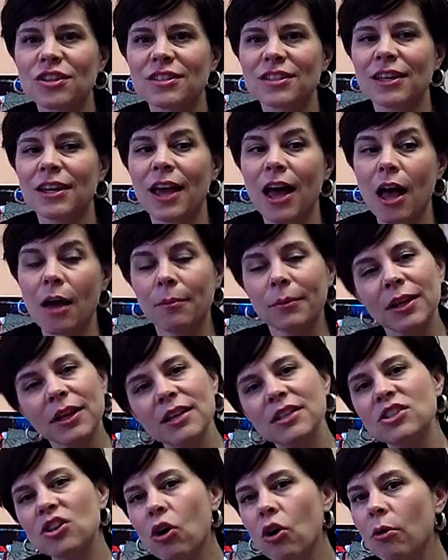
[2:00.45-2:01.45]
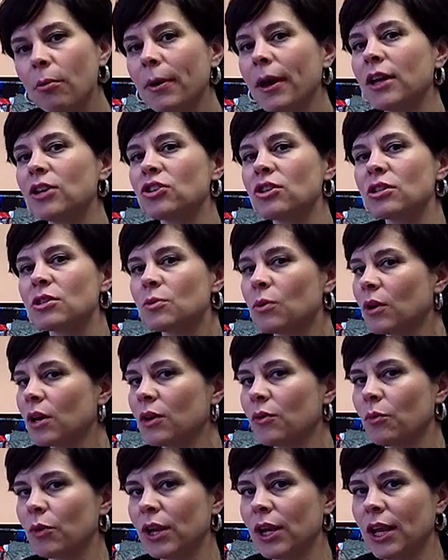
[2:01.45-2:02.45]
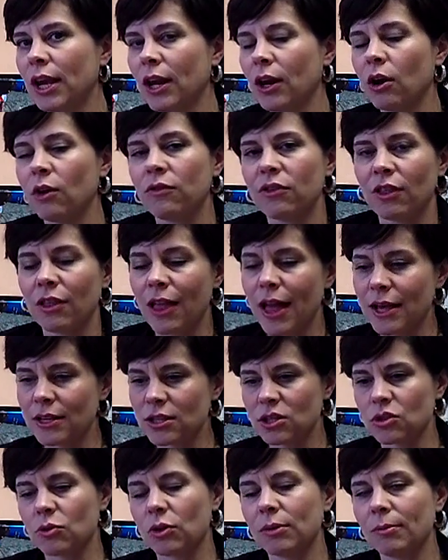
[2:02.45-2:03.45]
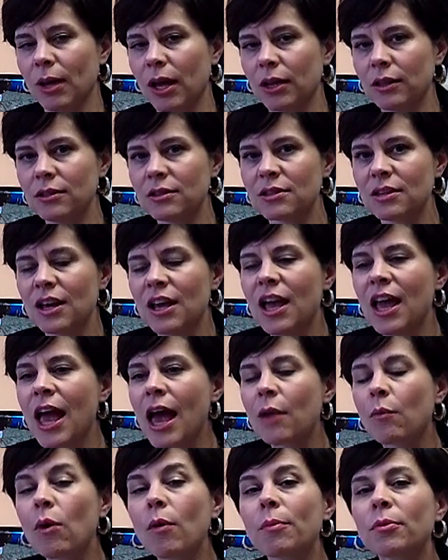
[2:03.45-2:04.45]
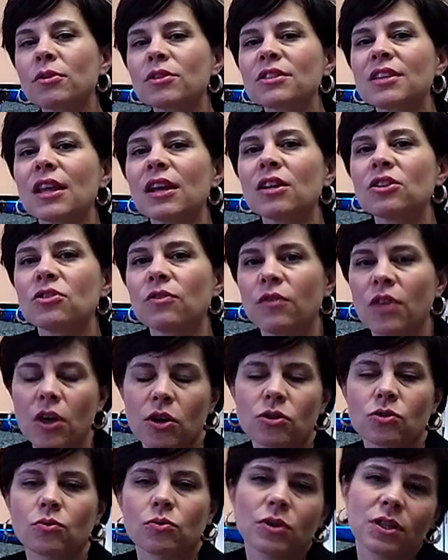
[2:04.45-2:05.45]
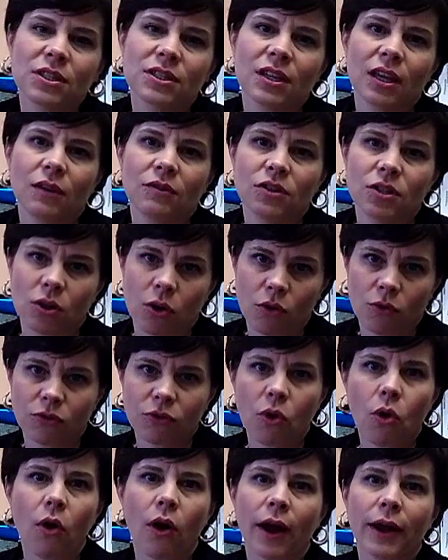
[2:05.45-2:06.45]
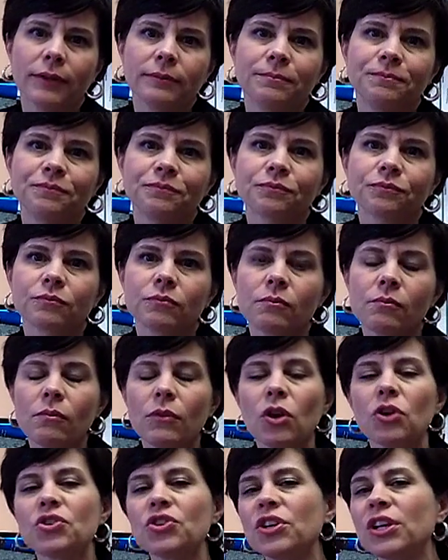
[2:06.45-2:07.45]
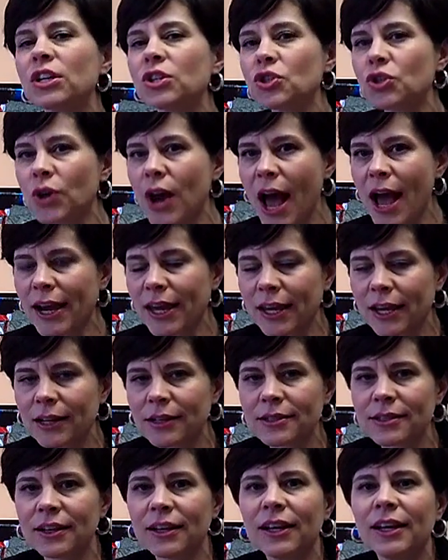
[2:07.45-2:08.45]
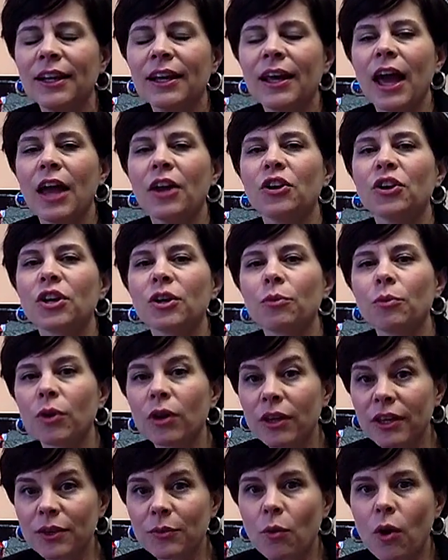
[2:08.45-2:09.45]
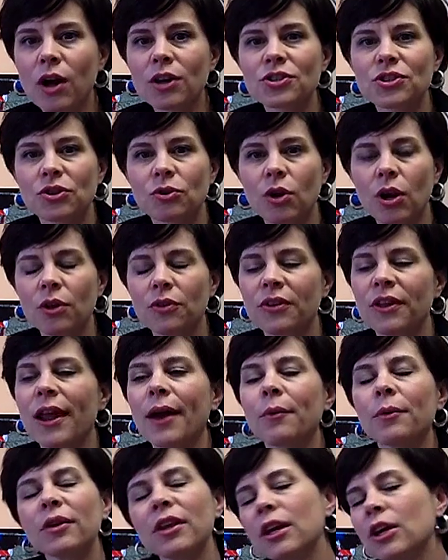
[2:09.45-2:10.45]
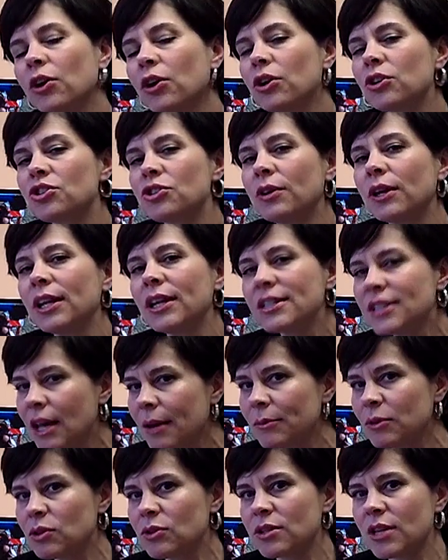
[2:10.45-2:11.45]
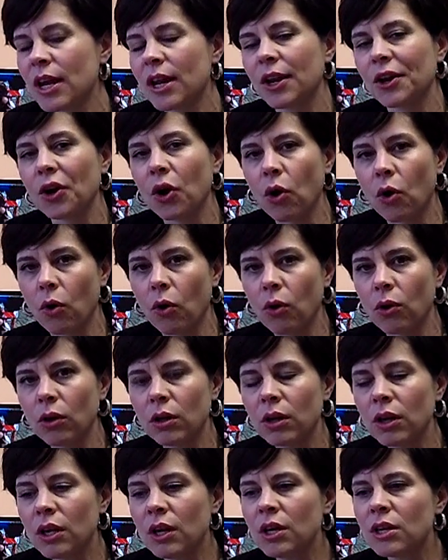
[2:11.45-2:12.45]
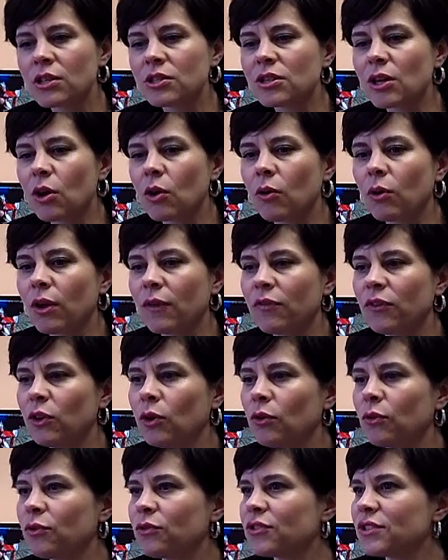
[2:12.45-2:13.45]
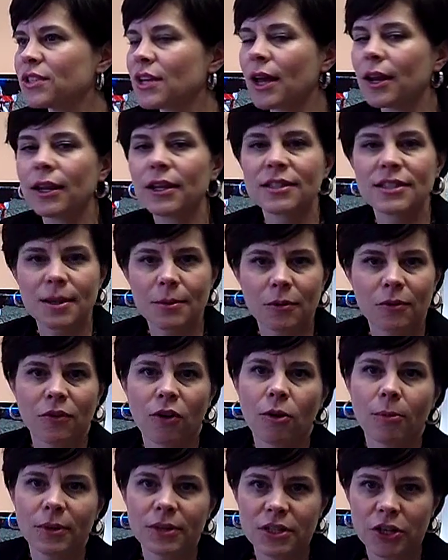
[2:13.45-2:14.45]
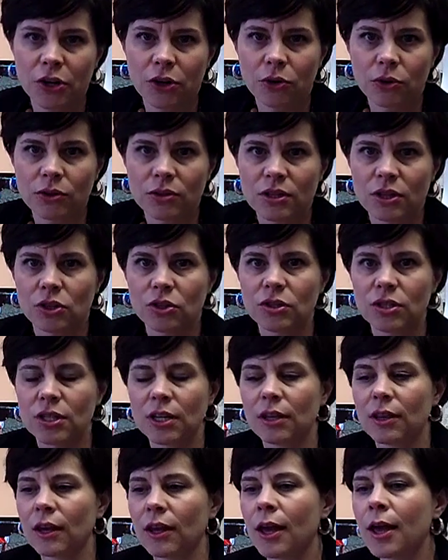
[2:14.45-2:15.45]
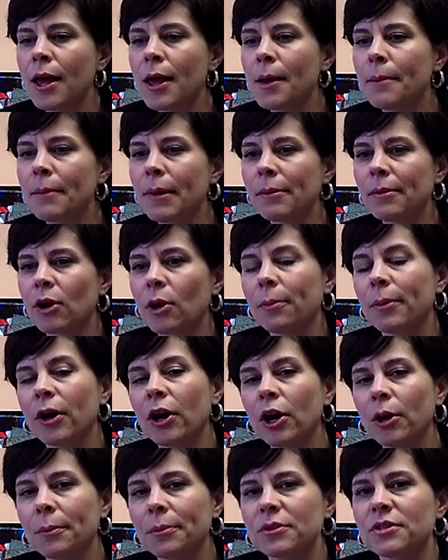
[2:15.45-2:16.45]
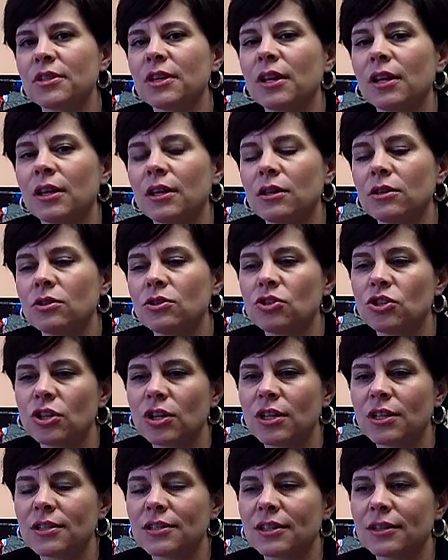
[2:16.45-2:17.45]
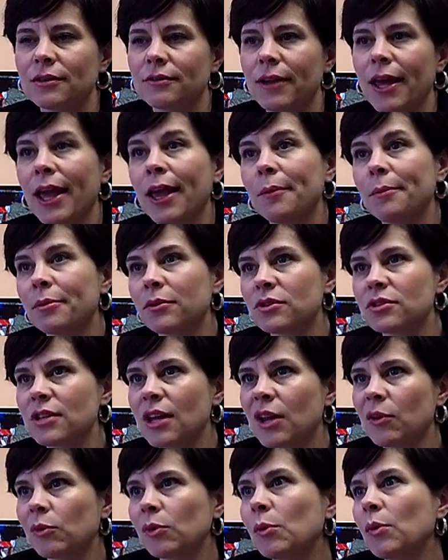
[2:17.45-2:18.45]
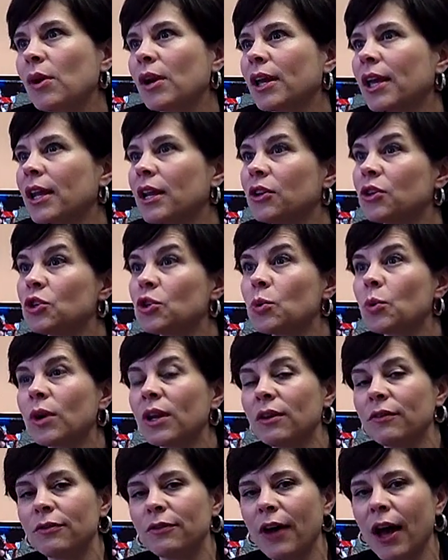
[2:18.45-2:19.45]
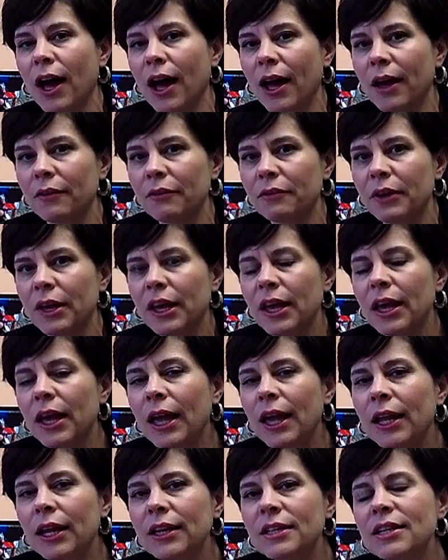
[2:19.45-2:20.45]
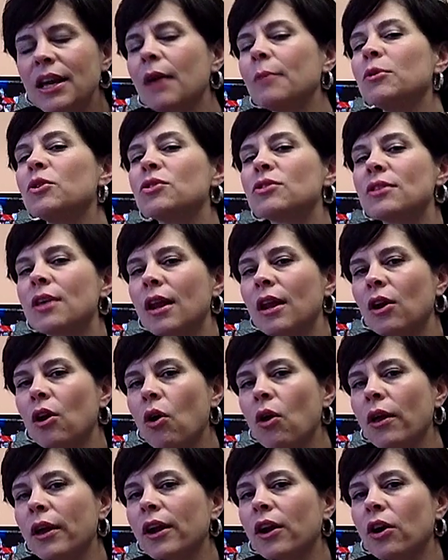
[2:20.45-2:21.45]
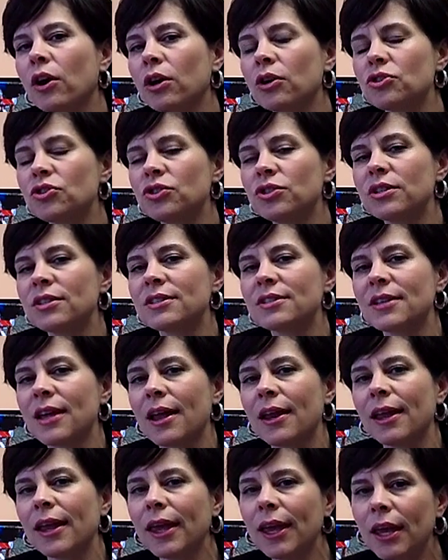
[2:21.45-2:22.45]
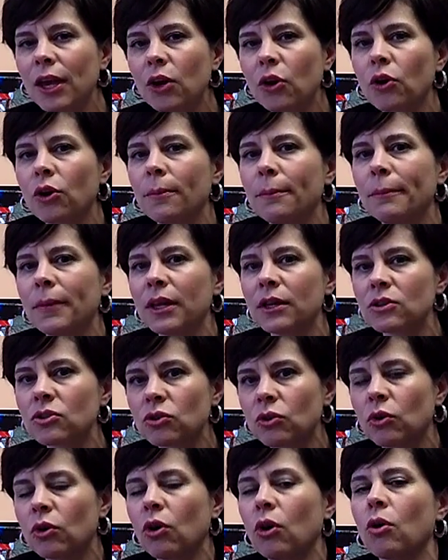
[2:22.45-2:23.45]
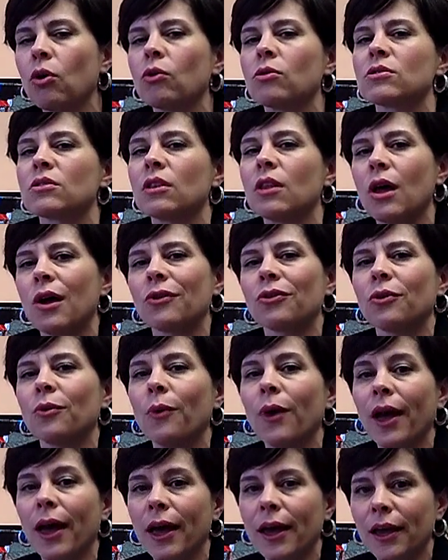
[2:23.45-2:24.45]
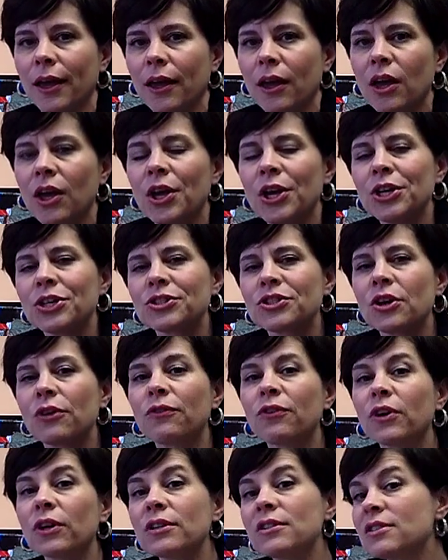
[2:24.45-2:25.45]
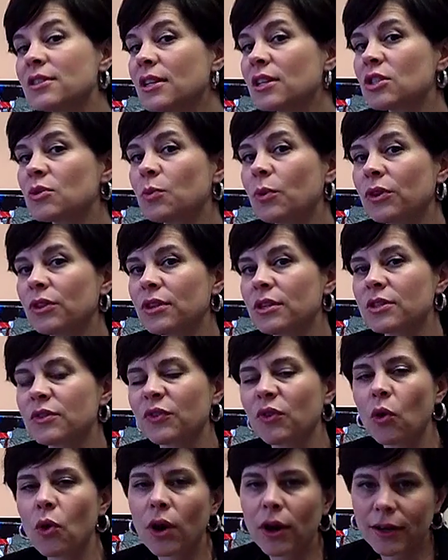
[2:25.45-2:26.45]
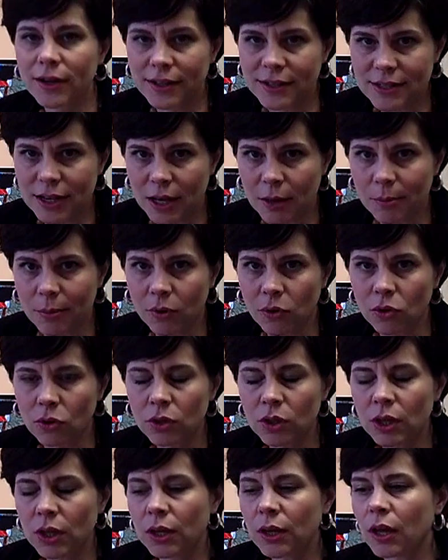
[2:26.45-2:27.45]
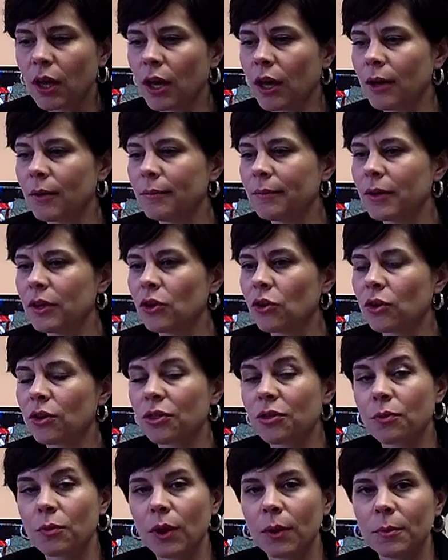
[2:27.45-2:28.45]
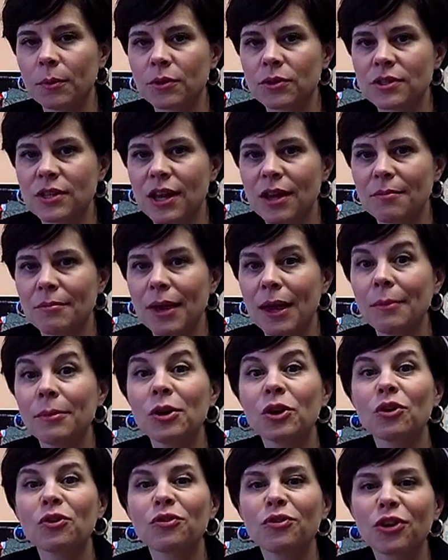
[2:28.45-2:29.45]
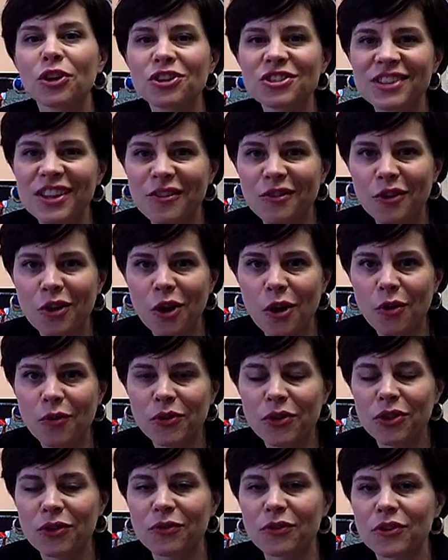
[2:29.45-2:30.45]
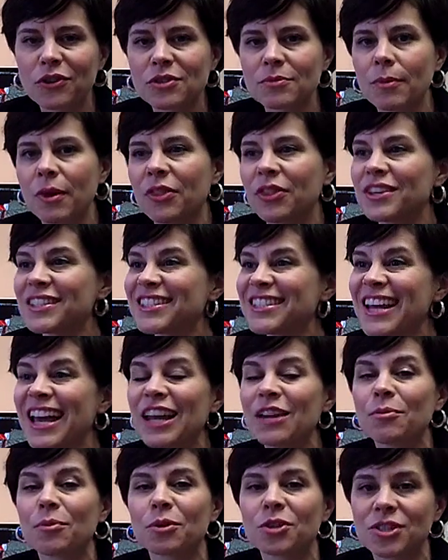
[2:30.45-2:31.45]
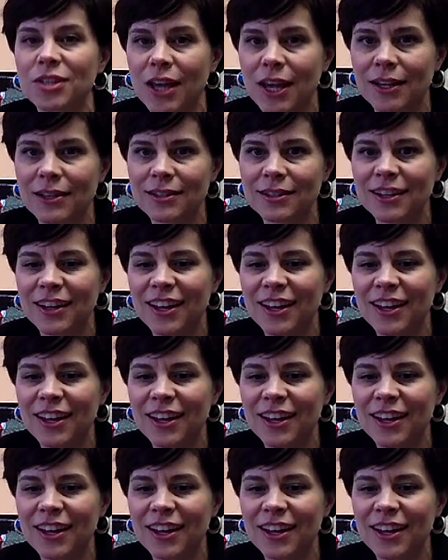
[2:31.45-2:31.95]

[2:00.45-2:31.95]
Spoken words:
you to see how many adult patients were in recare over the last 3 months and what percentage of those received adult fluoride. So you can track it and you can really watch the growth. And I really encourage you, anytime you set a goal, so if you've studied some of our materials and you see that maybe our peri percentage is at 8% and we want to get it to 25, anytime you set a goal, I encourage you to set incremental goals along the way. So for instance, with this fluoride example, you're at 3%, maybe your first level goal for the first month is 10%.